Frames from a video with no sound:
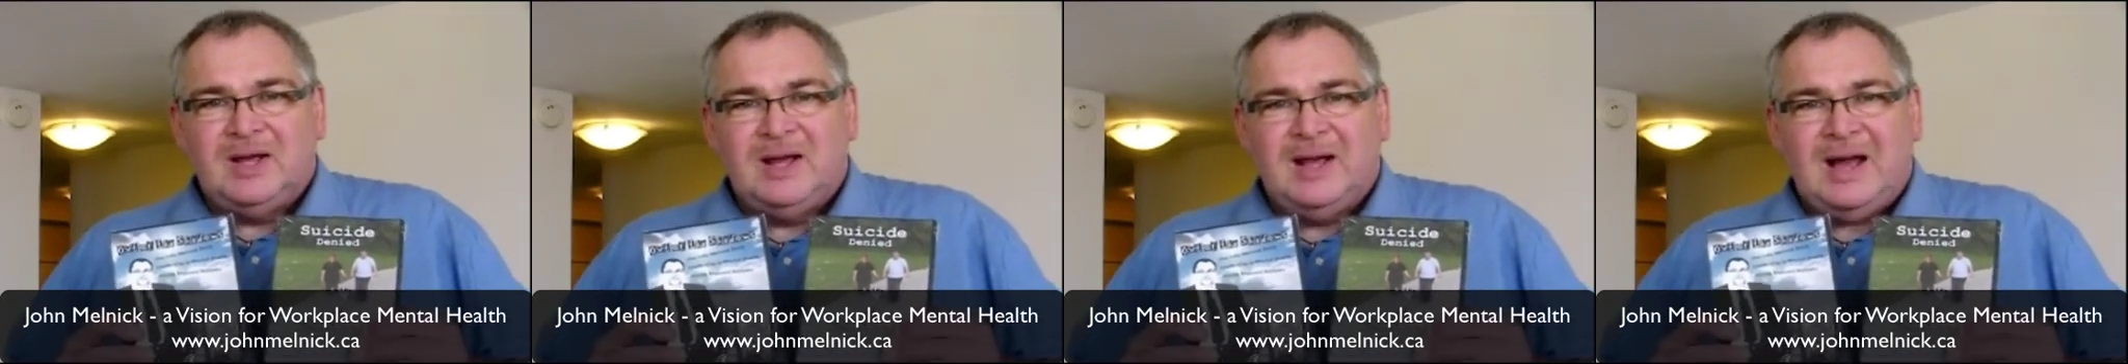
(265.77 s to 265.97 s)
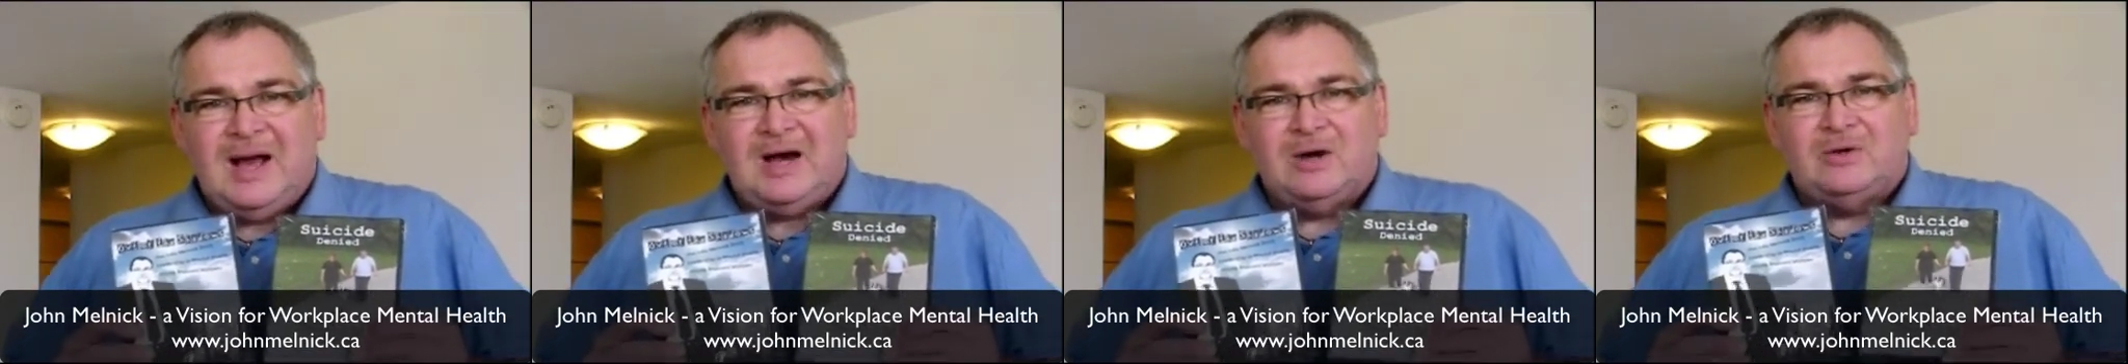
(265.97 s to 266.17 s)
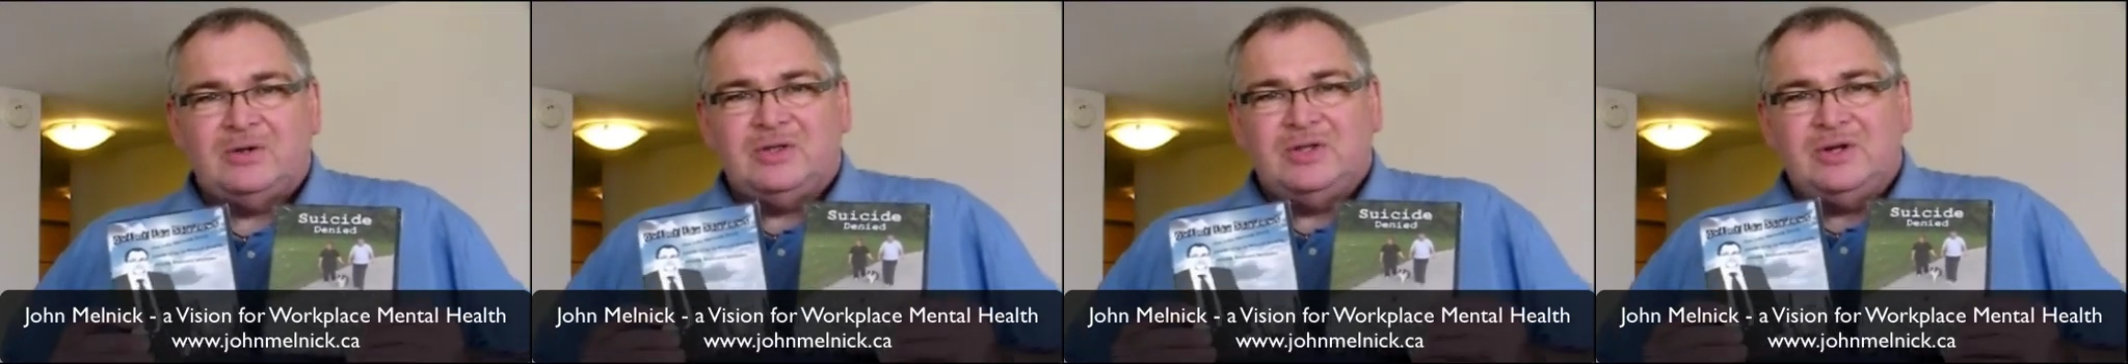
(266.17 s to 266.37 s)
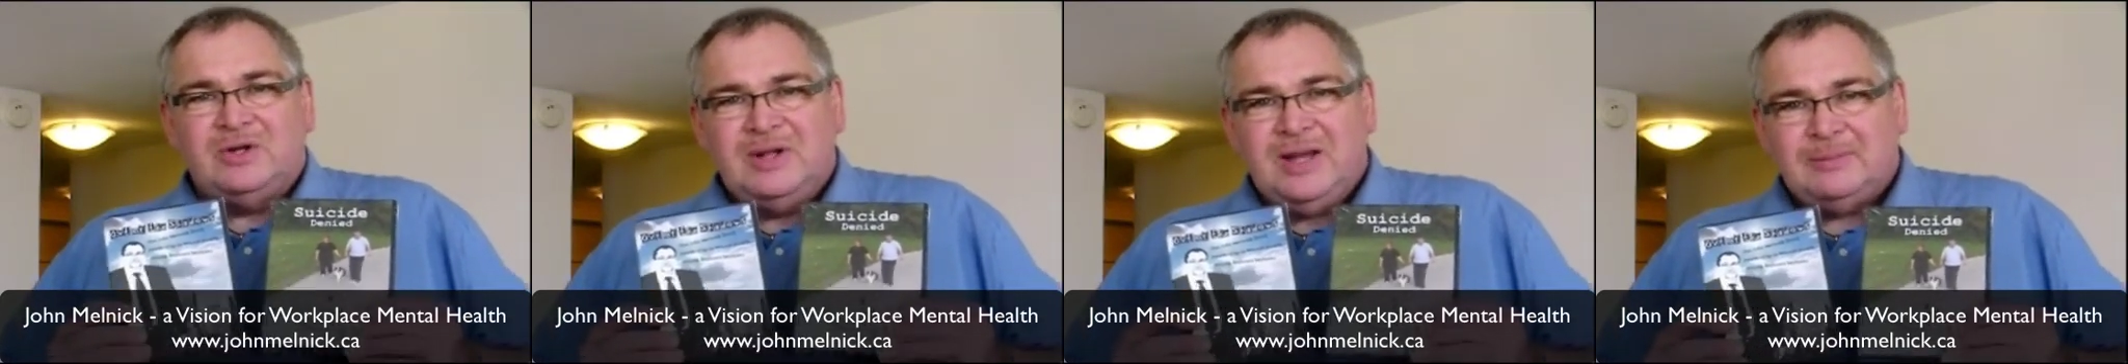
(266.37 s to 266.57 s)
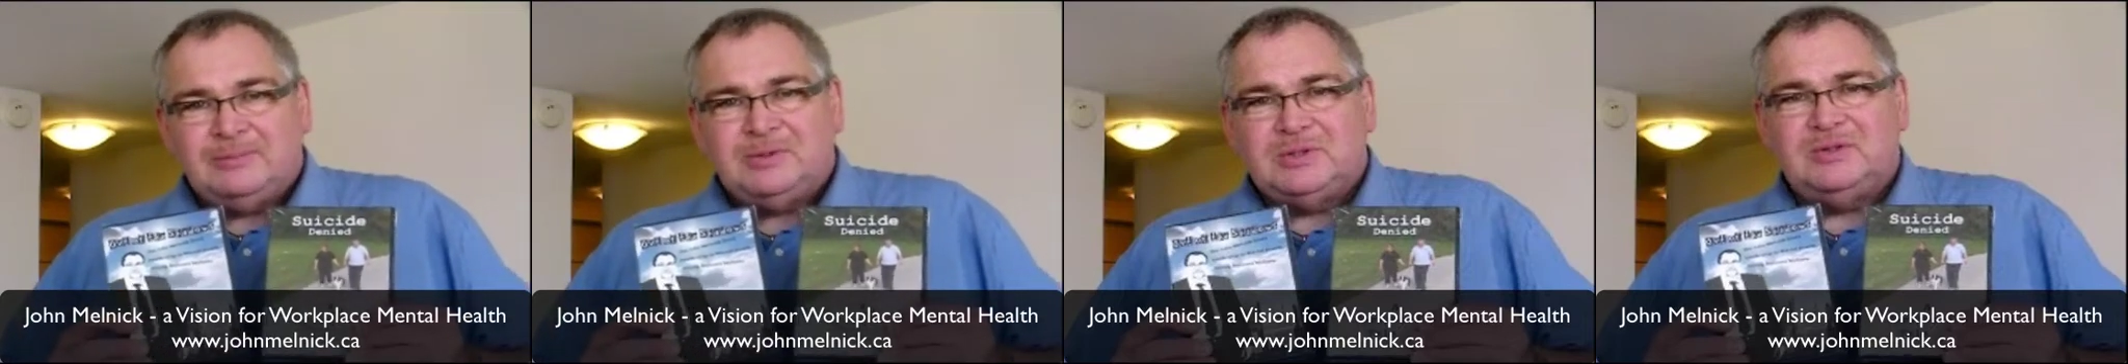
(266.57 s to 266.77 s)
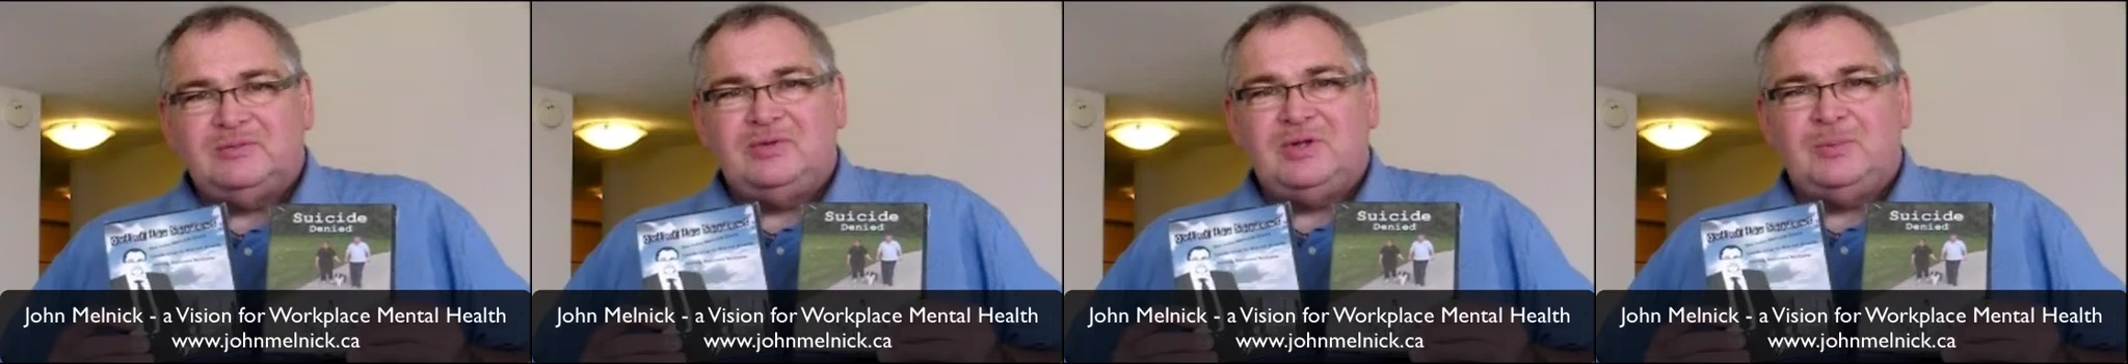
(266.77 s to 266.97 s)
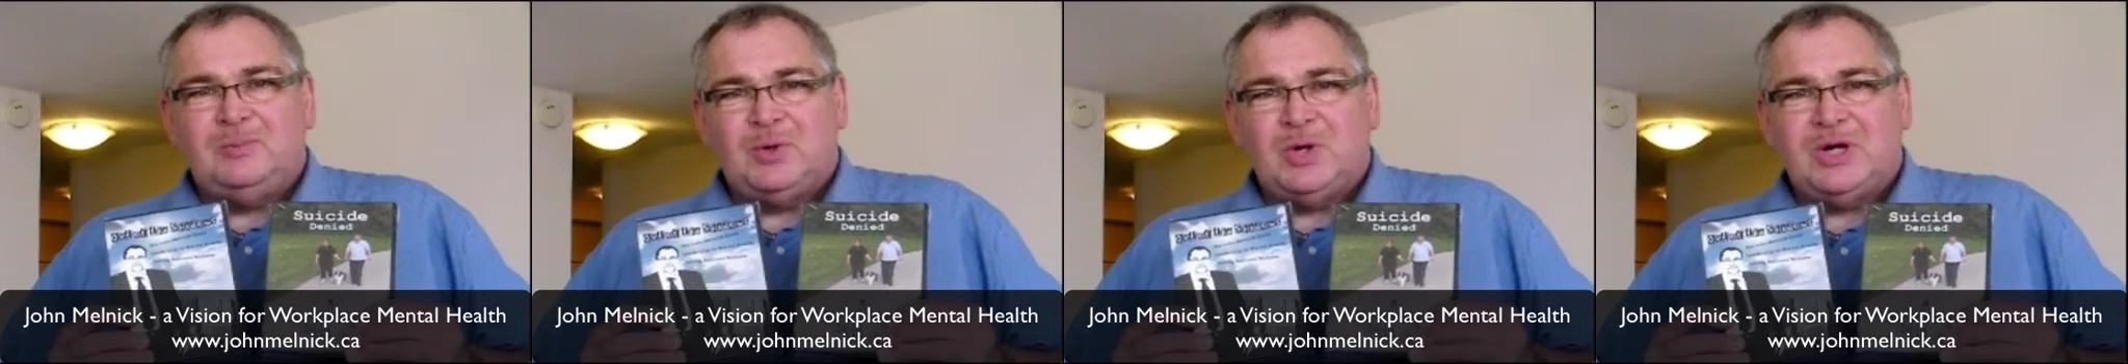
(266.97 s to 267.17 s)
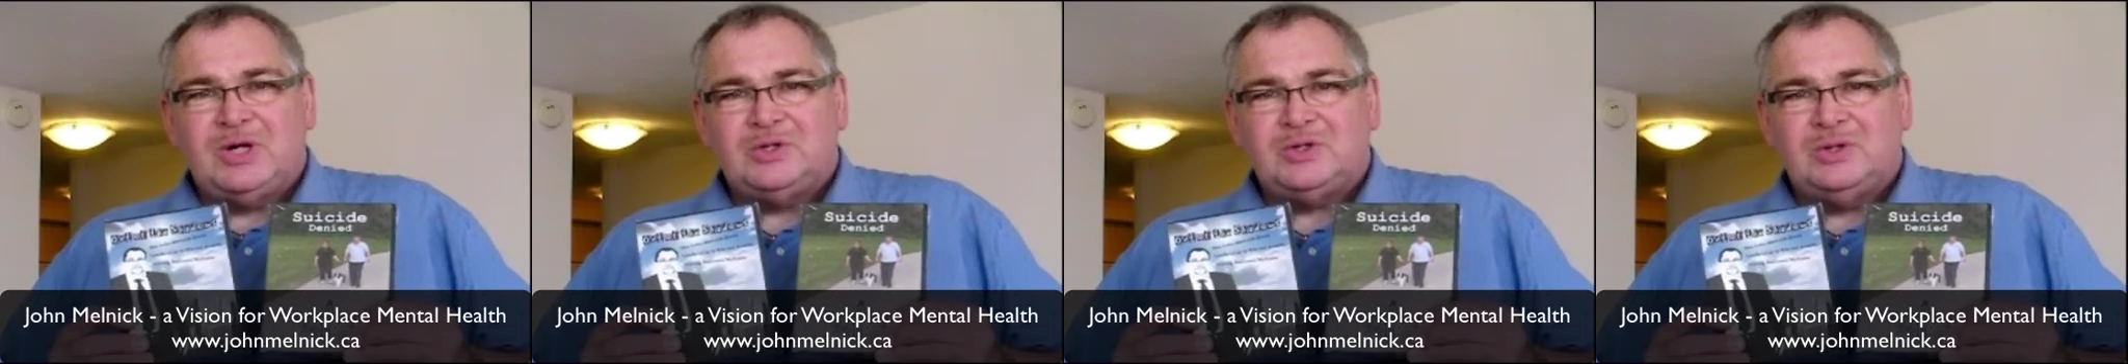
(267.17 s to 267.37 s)
out of the depths of
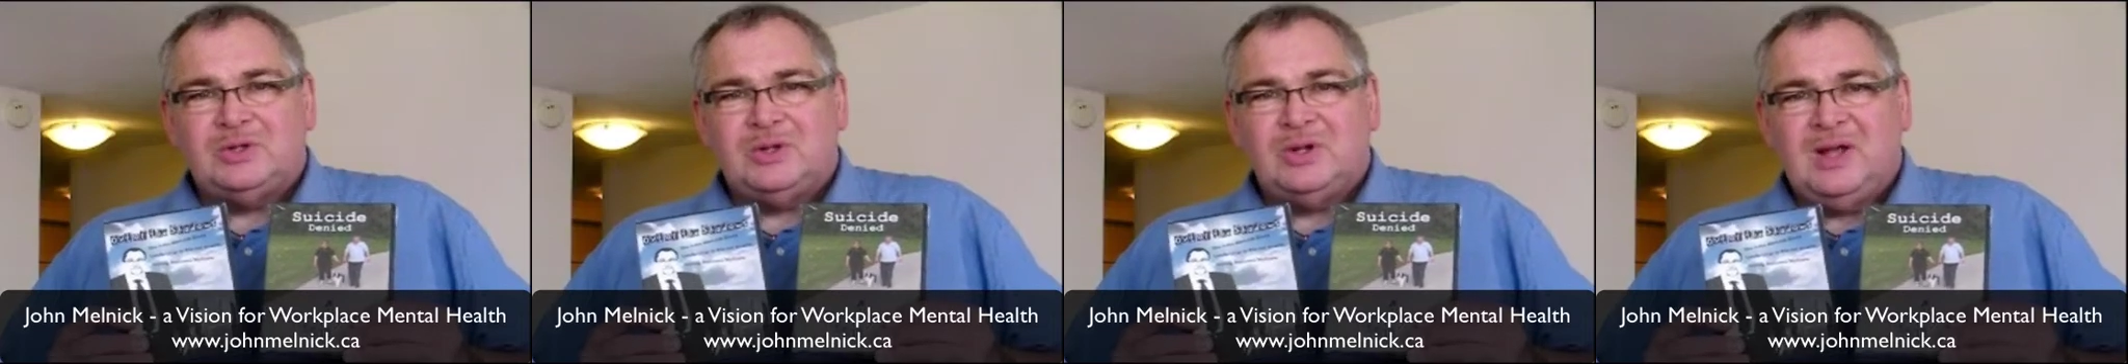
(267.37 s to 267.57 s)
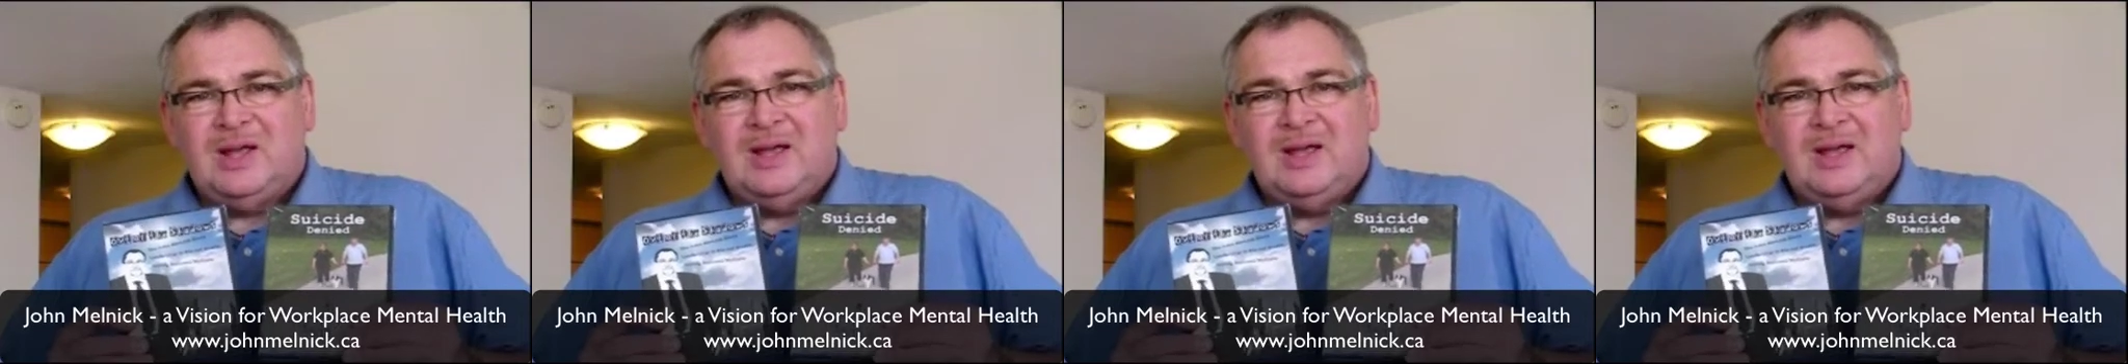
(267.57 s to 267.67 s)
depression,